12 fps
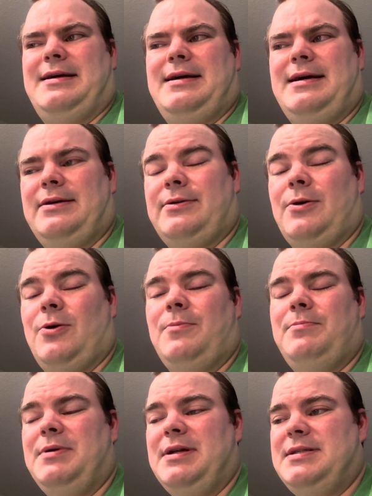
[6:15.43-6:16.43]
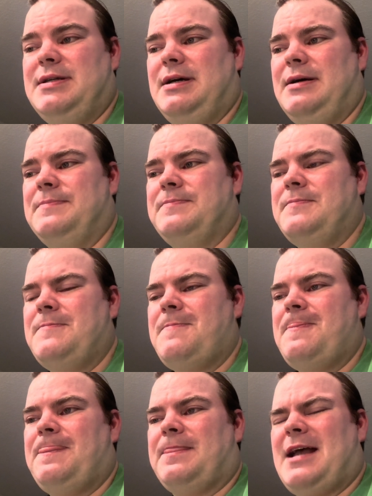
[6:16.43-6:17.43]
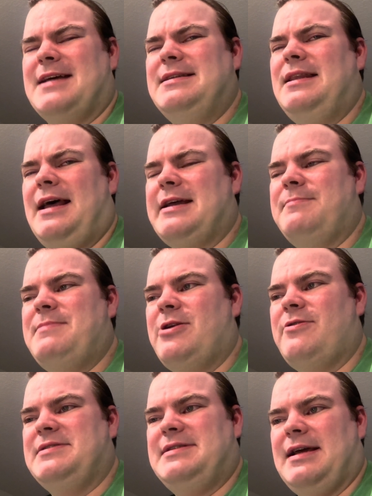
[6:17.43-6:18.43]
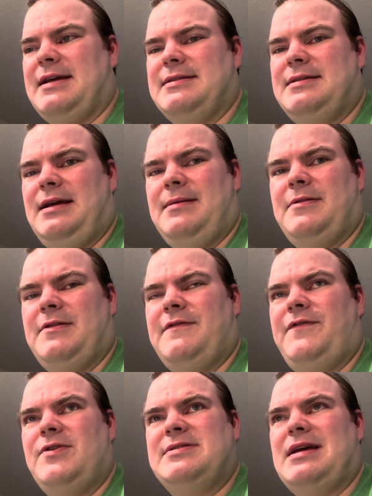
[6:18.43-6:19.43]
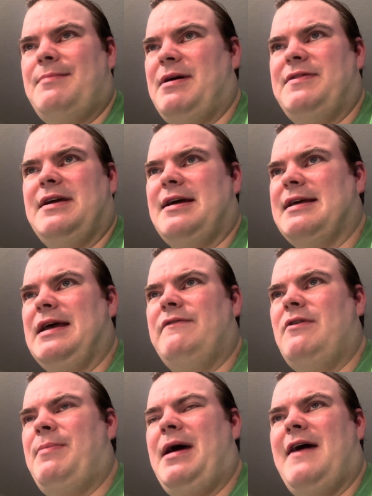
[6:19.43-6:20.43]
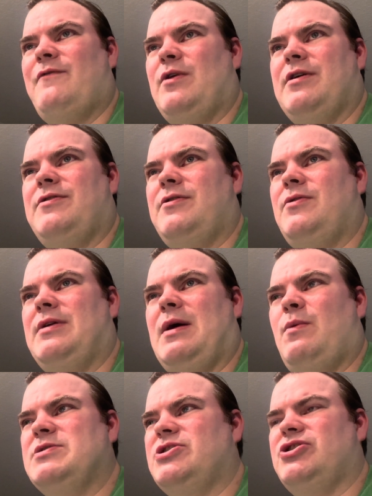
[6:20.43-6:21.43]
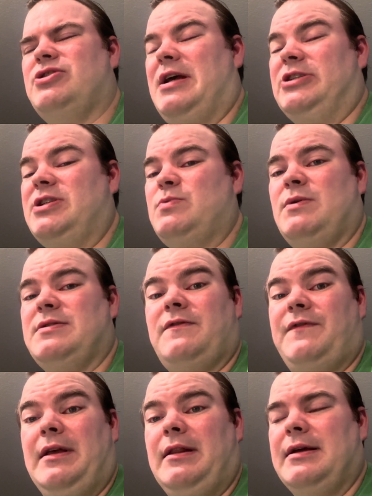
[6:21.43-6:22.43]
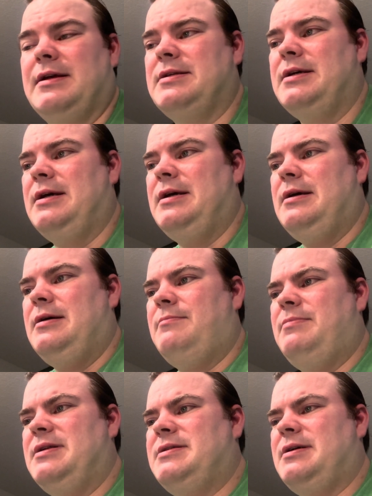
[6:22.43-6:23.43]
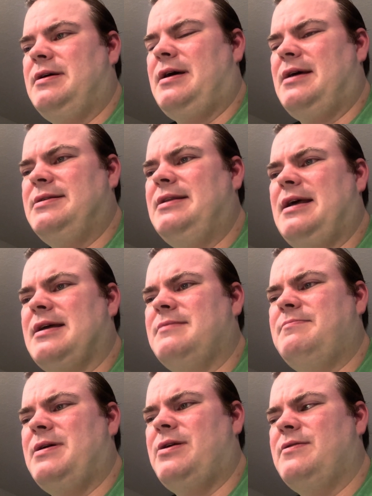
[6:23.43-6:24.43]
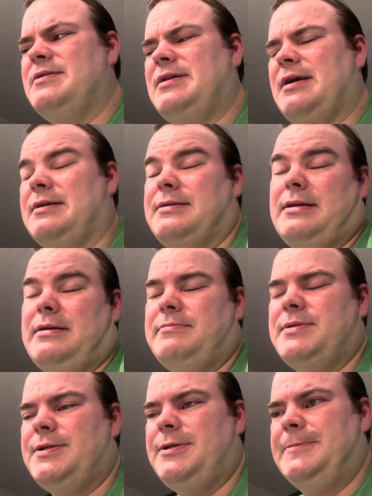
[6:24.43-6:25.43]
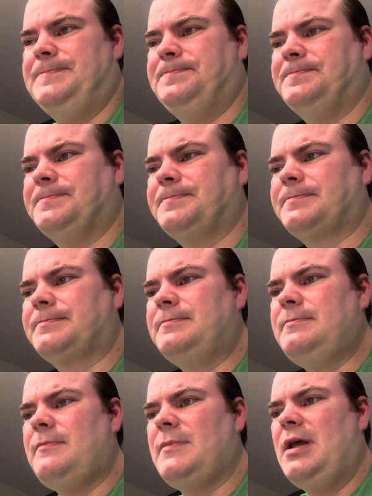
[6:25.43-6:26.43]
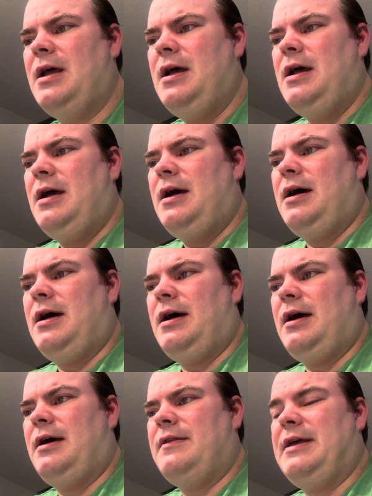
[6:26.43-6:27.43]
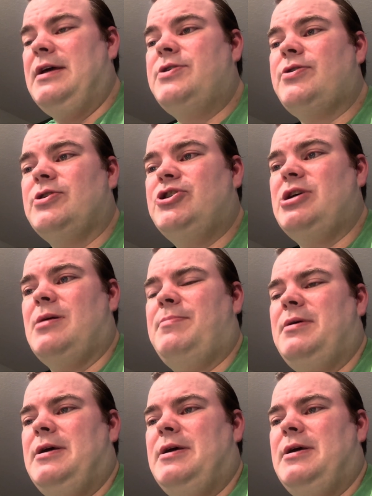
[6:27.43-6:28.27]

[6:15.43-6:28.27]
I don't know, but I did like it better the second time. But the first time, I think I gave up halfway through, and I just wasn't feeling it. But I did like it better the second time. So the internship,